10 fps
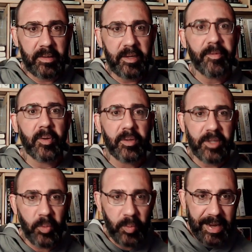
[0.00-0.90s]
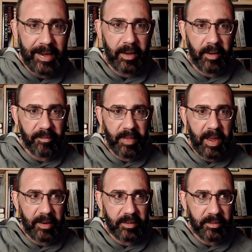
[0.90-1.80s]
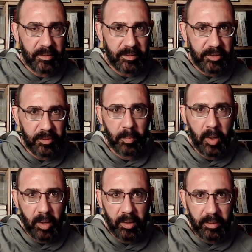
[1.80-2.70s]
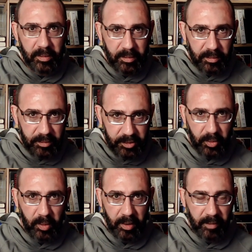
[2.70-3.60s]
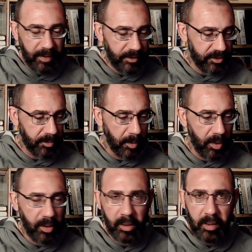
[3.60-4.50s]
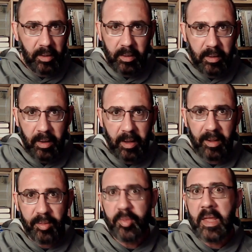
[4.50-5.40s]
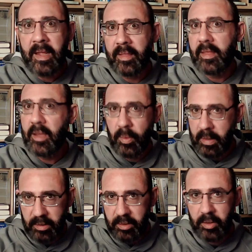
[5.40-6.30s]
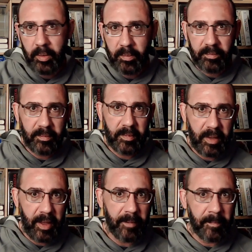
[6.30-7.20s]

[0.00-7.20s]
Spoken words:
difficulty rating of that small story, of that small thing that you need to do. Okay?